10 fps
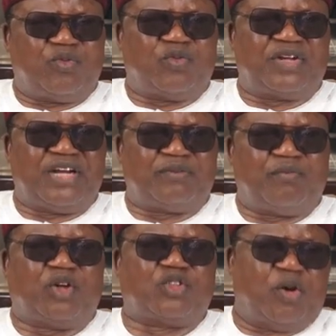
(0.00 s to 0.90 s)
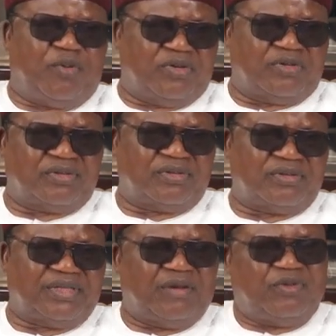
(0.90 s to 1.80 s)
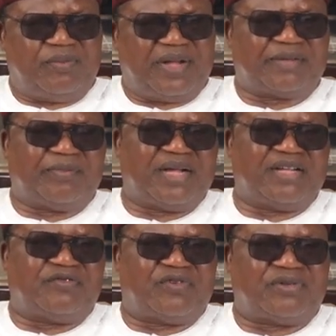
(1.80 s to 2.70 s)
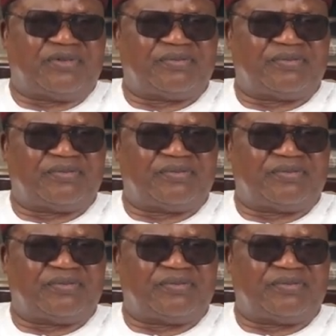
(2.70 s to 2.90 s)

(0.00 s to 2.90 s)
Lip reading: will create more trouble that we bargained for.